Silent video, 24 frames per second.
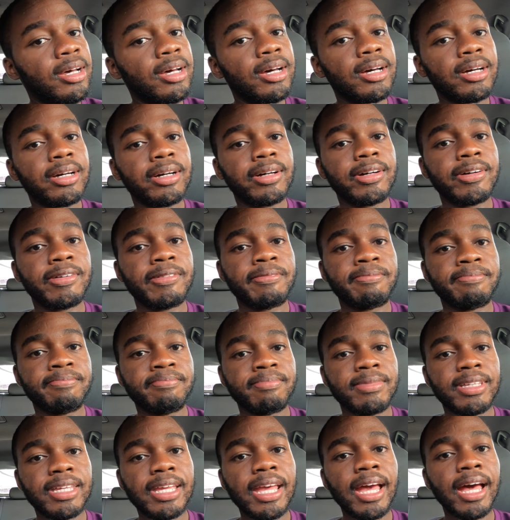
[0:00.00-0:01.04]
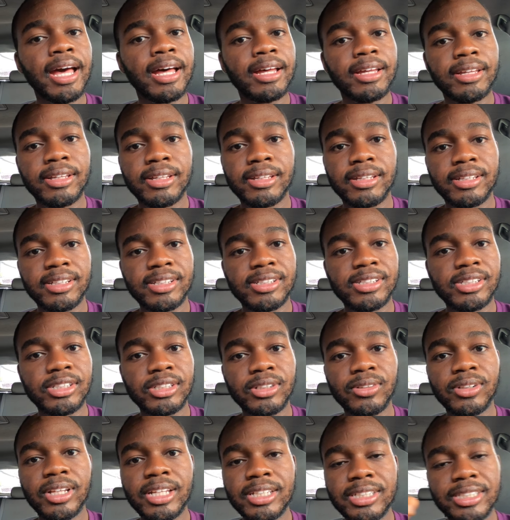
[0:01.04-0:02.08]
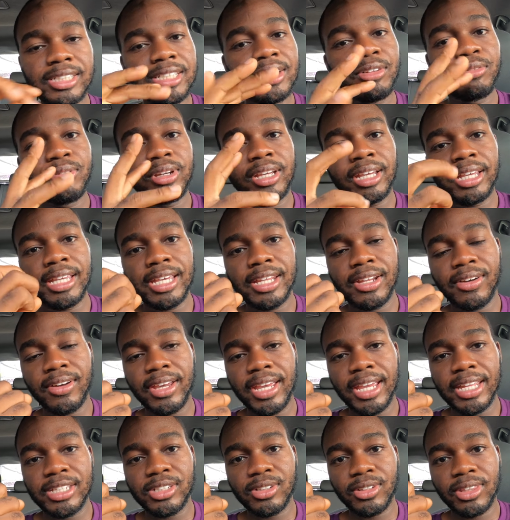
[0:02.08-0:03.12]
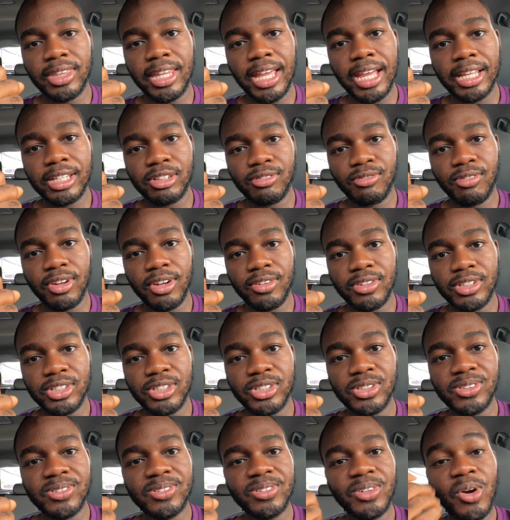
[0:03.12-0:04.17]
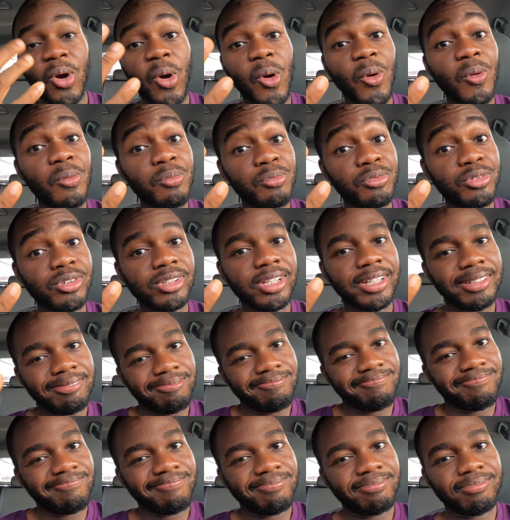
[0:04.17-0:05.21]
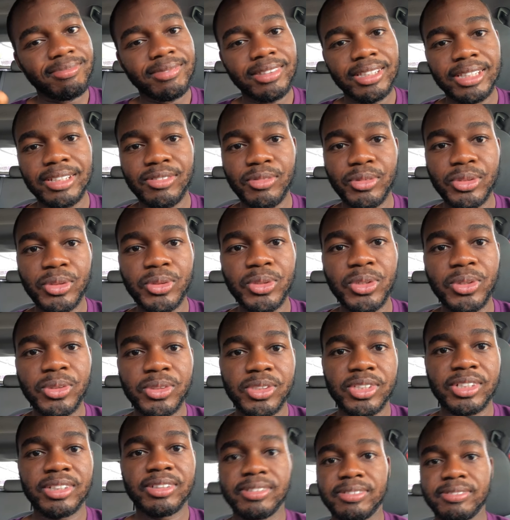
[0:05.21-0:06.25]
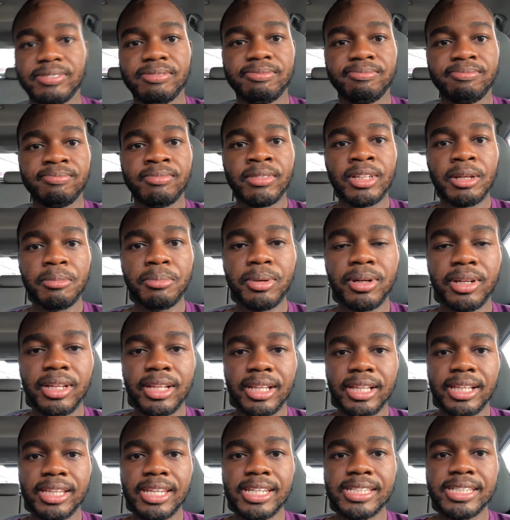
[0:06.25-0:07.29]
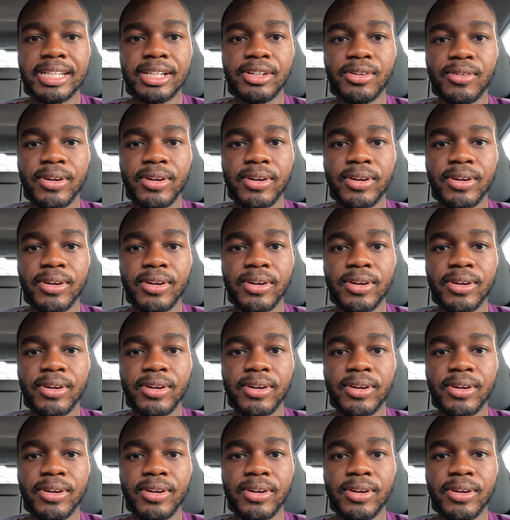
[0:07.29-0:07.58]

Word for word: um yeah so let's see if we can get our hands on that very soon hopefully who knows? But let's take a